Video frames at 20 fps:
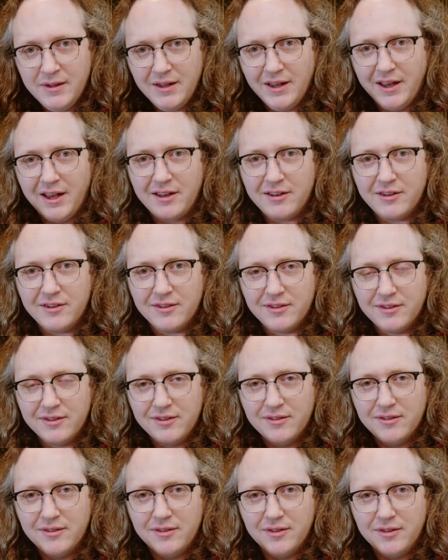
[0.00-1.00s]
and
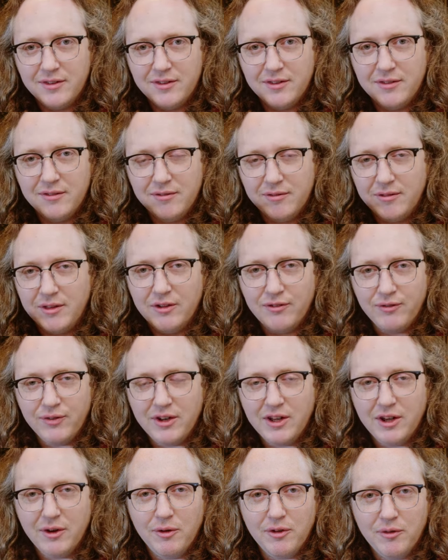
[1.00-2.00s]
this
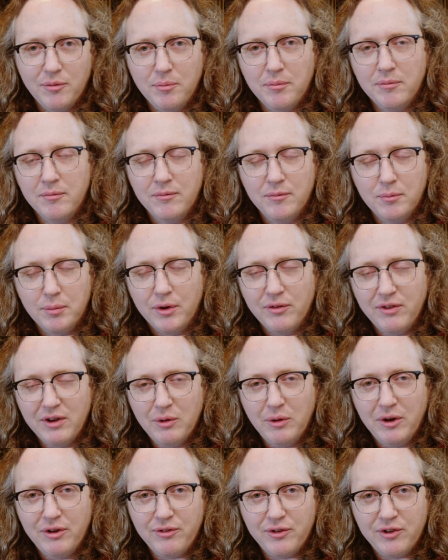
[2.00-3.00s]
video is proving
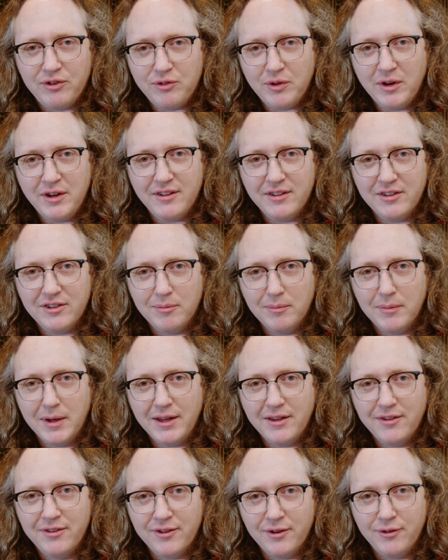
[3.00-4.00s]
quite frustrating to
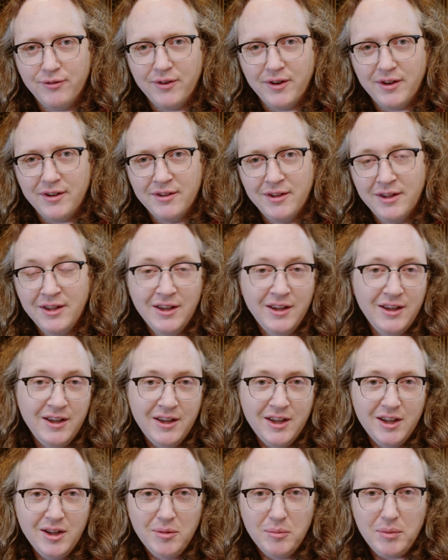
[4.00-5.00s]
make so far.
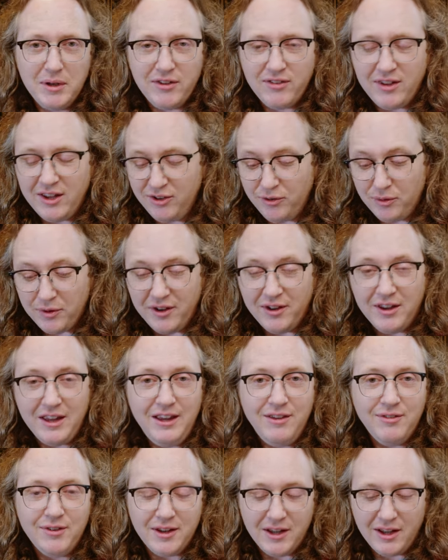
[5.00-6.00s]
But let's get into it. I
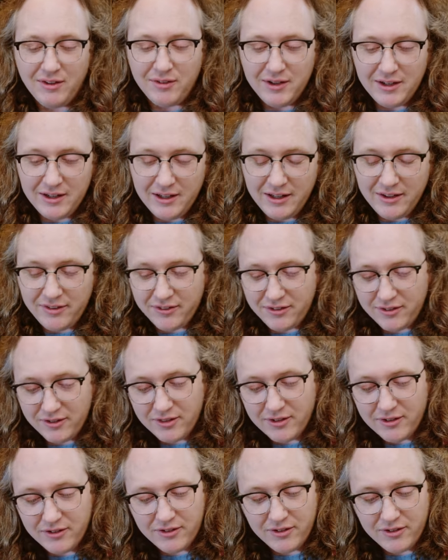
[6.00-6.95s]
even have a list this